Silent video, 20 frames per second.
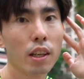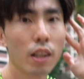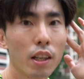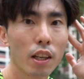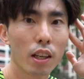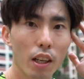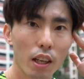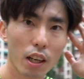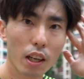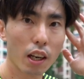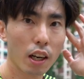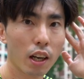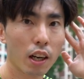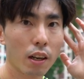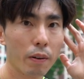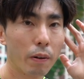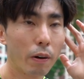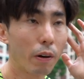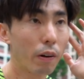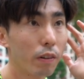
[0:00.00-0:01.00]
True, yeah.
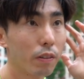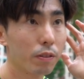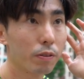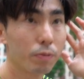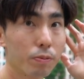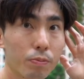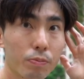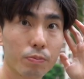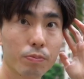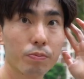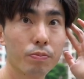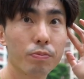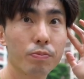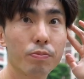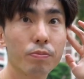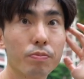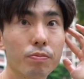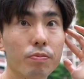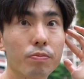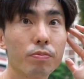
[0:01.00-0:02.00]
Has he ever done SEA
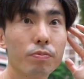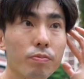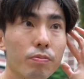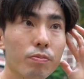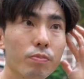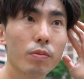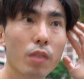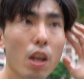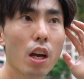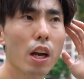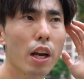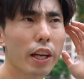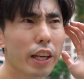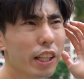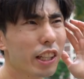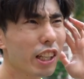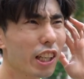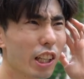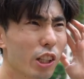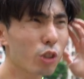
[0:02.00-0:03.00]
Games before or not?
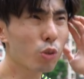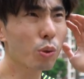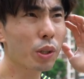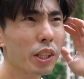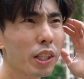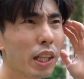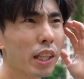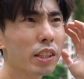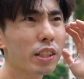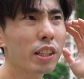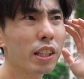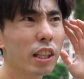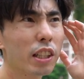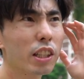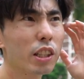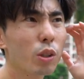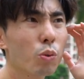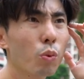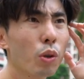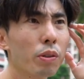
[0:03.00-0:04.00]
He did it in 2019. I
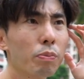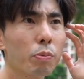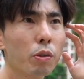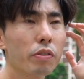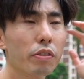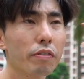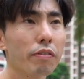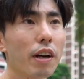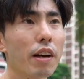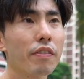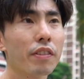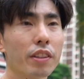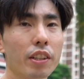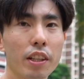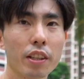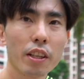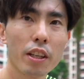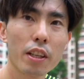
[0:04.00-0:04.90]
think he won both the 5 and 10.